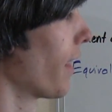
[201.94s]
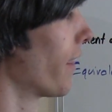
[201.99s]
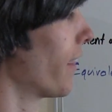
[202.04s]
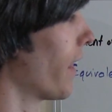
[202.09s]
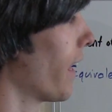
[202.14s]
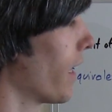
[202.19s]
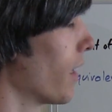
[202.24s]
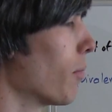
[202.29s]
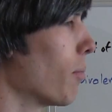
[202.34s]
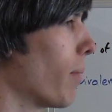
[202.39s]

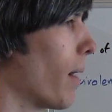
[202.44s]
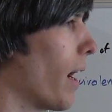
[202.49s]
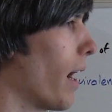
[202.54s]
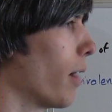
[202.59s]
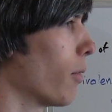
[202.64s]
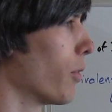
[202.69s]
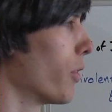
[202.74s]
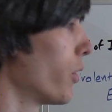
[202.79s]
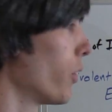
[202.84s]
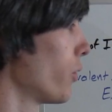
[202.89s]
then by
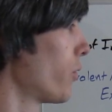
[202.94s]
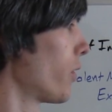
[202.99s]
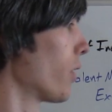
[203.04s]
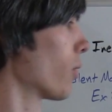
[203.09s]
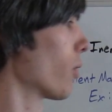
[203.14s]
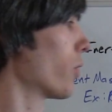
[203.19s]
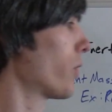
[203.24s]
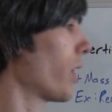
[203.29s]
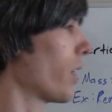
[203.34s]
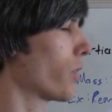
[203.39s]
reducing
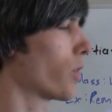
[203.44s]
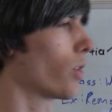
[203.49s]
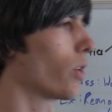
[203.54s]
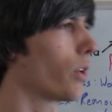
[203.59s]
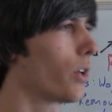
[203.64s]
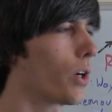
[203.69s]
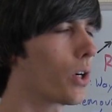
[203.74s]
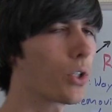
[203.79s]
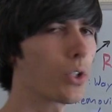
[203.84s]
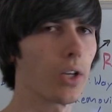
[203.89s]
rotational
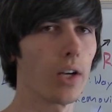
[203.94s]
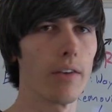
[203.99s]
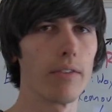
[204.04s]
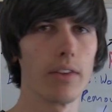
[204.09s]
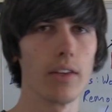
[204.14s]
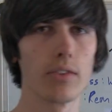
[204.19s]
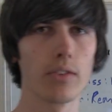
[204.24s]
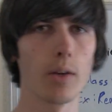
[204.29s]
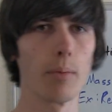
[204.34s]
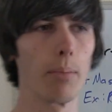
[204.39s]
inertia of
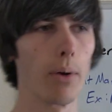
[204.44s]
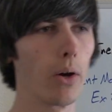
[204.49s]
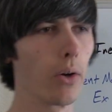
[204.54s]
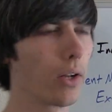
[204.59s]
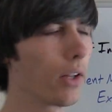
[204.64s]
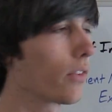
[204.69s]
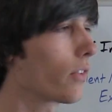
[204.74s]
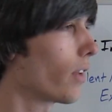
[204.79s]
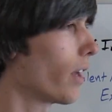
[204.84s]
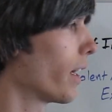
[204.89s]
these
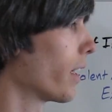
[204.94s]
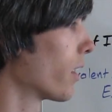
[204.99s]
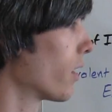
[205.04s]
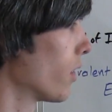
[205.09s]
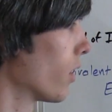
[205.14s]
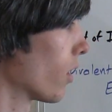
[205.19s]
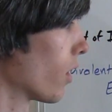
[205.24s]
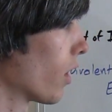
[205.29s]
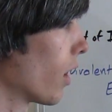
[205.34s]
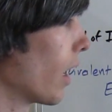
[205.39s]
components, like
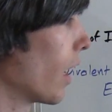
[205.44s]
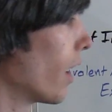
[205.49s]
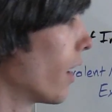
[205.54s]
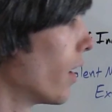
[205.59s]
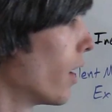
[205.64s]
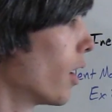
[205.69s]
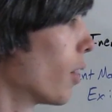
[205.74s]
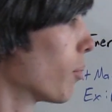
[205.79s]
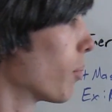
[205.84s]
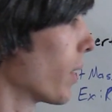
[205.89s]
your
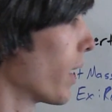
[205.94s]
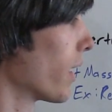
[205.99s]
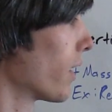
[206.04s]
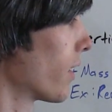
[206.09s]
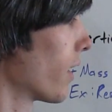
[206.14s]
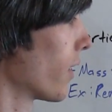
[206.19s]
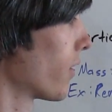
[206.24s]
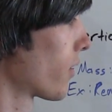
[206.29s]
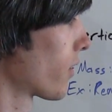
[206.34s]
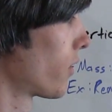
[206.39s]
brake
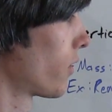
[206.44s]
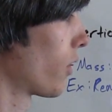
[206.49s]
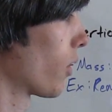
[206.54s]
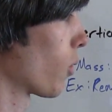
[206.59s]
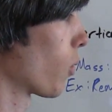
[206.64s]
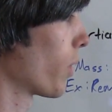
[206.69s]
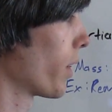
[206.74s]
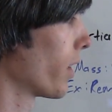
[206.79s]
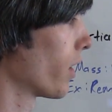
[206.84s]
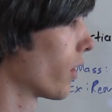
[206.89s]
discs, your
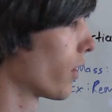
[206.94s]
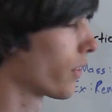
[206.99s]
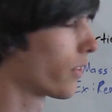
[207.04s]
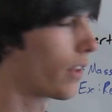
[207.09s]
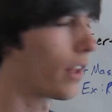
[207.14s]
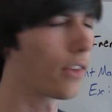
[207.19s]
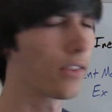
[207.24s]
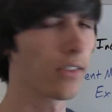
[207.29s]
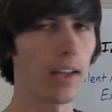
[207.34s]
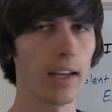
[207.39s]
wheels,
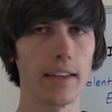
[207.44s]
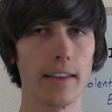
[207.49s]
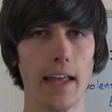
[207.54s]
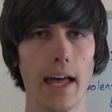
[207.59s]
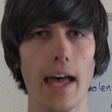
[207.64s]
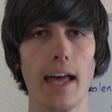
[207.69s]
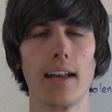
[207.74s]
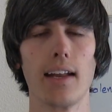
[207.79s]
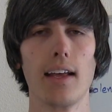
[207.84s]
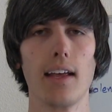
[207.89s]
things like
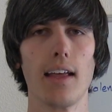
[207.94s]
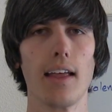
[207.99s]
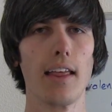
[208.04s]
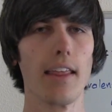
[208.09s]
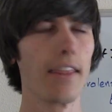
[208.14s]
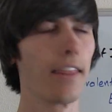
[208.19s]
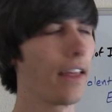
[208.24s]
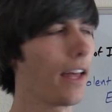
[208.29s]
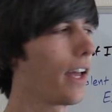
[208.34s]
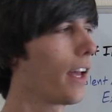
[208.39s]
that,
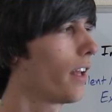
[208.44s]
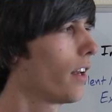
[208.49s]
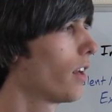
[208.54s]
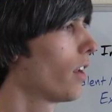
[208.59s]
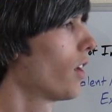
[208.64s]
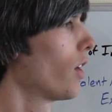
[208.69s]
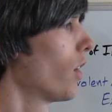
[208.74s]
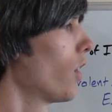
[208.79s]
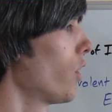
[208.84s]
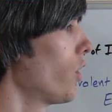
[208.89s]

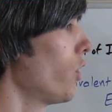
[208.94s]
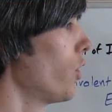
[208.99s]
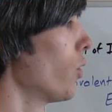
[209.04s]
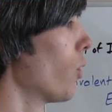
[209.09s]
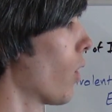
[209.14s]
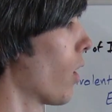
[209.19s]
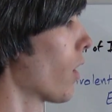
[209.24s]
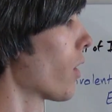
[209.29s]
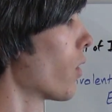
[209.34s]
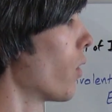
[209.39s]
then
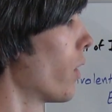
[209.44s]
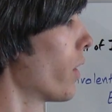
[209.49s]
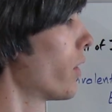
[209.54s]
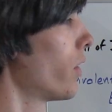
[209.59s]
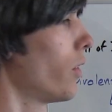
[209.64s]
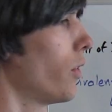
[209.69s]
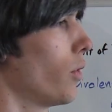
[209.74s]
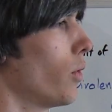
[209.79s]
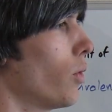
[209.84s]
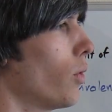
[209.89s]
you are going
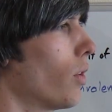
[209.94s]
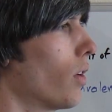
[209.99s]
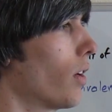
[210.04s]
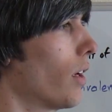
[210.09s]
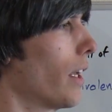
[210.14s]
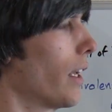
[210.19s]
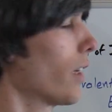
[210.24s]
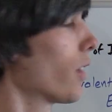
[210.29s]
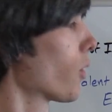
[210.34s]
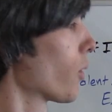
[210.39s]
to
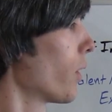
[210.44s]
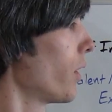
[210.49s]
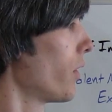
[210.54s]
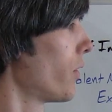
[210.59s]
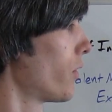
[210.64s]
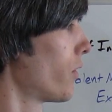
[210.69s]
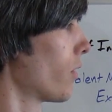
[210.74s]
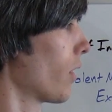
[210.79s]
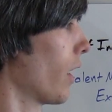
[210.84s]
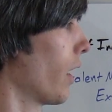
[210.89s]

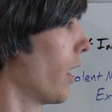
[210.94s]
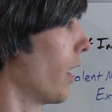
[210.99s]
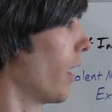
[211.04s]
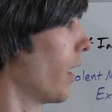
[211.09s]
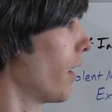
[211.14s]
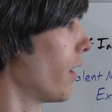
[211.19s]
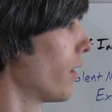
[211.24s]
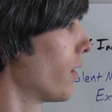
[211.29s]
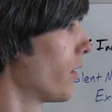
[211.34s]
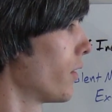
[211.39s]
increase
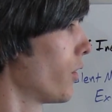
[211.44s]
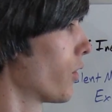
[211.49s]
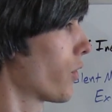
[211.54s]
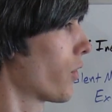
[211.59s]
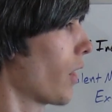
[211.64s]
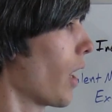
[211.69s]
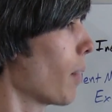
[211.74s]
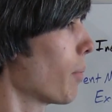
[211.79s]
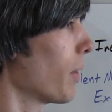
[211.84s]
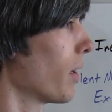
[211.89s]
your
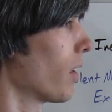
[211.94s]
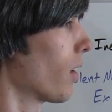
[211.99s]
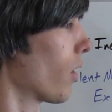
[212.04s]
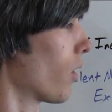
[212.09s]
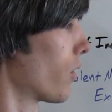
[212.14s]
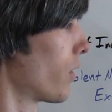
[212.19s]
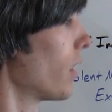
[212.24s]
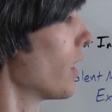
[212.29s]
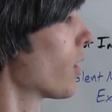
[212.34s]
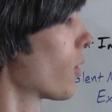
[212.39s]
stopping
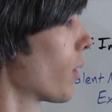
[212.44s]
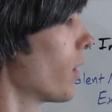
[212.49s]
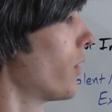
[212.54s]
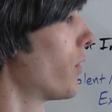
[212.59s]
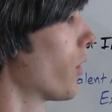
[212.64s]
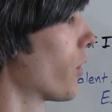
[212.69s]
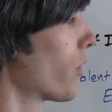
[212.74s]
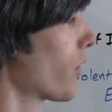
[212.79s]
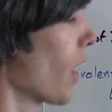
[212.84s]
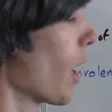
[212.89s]
or decrease
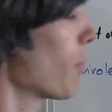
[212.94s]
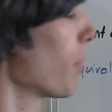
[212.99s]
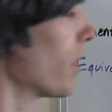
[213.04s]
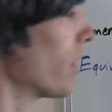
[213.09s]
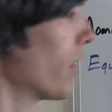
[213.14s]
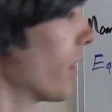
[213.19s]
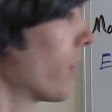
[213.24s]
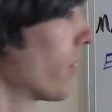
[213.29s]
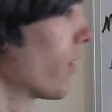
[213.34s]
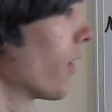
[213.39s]
your stopping
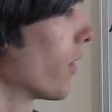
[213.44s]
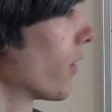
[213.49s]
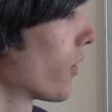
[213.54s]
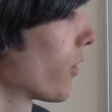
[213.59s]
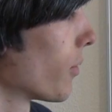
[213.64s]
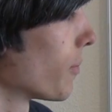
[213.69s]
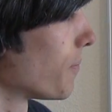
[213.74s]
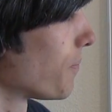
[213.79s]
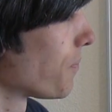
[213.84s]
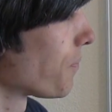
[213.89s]

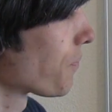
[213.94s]
distance.